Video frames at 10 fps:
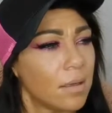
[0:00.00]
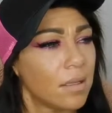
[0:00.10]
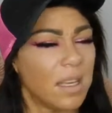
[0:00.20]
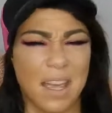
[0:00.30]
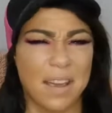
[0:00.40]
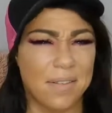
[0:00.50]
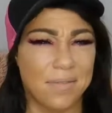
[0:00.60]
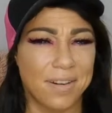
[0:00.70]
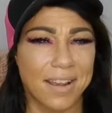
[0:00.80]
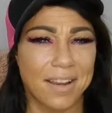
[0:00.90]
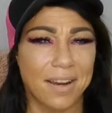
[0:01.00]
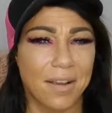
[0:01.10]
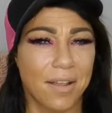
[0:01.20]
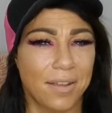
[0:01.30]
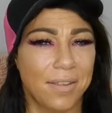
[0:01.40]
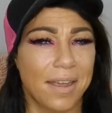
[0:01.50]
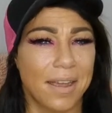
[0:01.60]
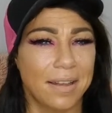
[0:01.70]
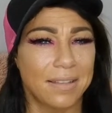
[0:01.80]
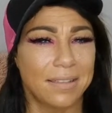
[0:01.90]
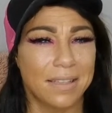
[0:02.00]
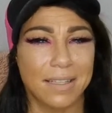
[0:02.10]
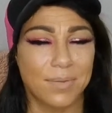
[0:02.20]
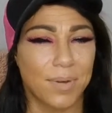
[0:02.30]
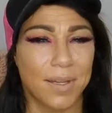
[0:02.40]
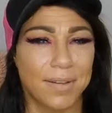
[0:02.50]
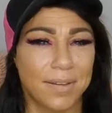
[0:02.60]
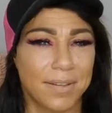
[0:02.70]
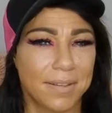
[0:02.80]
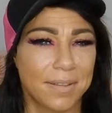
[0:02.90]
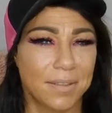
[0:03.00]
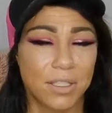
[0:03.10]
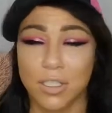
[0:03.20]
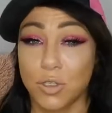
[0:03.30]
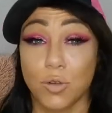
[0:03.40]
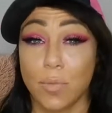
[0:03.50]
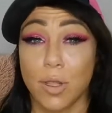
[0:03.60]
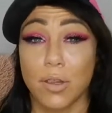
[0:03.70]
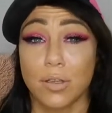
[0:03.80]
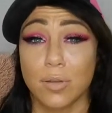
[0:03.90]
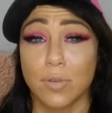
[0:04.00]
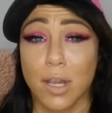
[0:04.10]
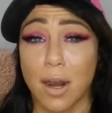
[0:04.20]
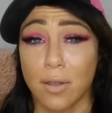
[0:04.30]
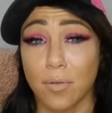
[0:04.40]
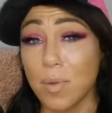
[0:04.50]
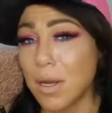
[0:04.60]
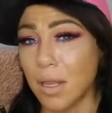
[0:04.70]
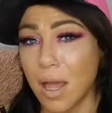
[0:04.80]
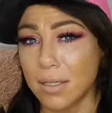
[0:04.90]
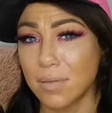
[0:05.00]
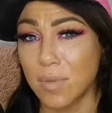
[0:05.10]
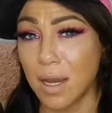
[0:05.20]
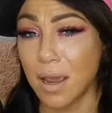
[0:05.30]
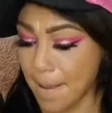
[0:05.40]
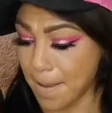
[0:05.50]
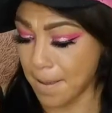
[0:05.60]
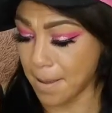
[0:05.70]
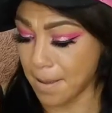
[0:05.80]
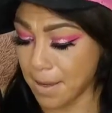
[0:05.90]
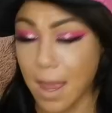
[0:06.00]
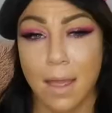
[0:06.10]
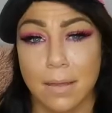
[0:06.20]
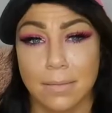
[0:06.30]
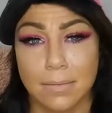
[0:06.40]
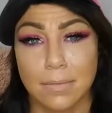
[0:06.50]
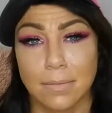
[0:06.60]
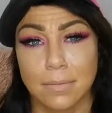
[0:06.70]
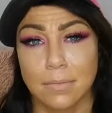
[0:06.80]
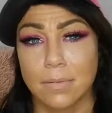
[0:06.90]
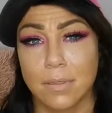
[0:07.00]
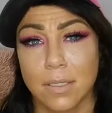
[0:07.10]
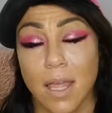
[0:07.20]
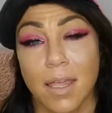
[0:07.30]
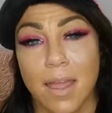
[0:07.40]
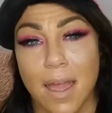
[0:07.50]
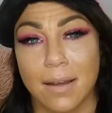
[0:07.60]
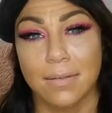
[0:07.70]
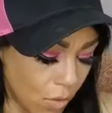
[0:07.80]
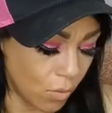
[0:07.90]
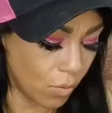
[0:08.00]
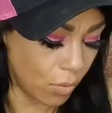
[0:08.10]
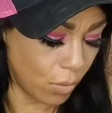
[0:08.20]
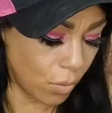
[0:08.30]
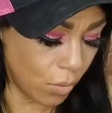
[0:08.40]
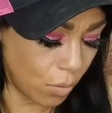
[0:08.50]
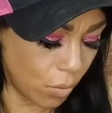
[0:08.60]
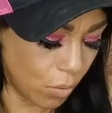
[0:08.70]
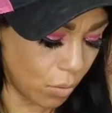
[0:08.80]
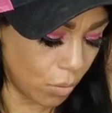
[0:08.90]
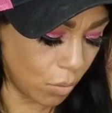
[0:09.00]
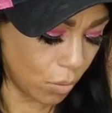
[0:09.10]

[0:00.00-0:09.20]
No, we're not gonna call it that. That's weird. Just join my YouTube channel. It would mean a lot to me. Yeah. That's all I got. Ooh.